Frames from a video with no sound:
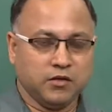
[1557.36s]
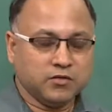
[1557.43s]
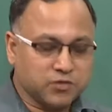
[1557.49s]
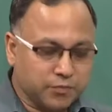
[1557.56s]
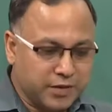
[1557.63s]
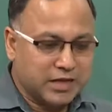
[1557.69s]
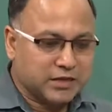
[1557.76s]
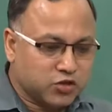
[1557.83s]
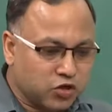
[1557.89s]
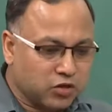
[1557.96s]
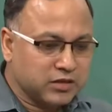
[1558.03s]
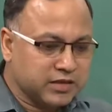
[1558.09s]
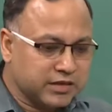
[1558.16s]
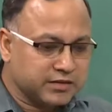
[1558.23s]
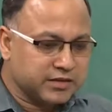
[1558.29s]
So, based
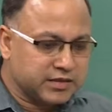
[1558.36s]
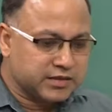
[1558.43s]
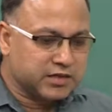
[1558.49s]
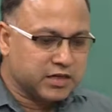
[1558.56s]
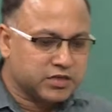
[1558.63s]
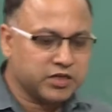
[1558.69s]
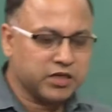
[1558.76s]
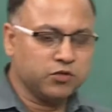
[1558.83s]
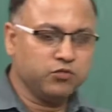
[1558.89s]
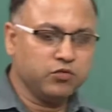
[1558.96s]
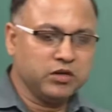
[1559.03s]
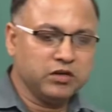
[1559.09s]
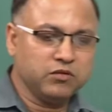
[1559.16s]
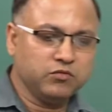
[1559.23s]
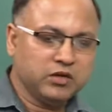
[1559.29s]
on this discussion
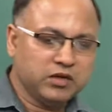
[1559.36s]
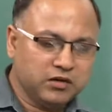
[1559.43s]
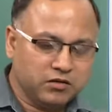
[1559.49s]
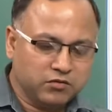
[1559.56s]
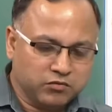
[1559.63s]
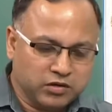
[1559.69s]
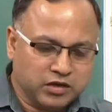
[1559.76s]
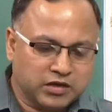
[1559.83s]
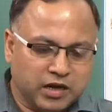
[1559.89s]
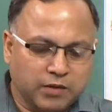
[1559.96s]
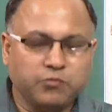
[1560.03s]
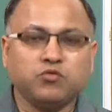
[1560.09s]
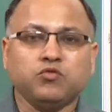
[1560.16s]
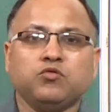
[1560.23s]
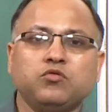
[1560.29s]
we will
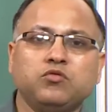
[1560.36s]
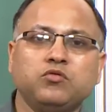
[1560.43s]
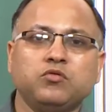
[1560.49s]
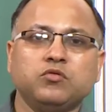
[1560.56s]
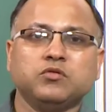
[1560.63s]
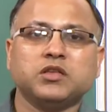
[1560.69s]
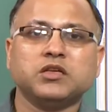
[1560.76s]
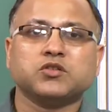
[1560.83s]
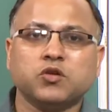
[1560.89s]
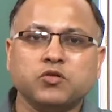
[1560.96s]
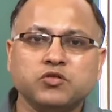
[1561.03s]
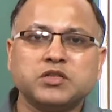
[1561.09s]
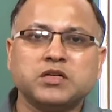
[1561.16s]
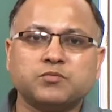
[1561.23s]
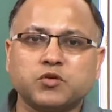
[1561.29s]
come to the
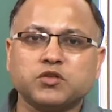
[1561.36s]
solution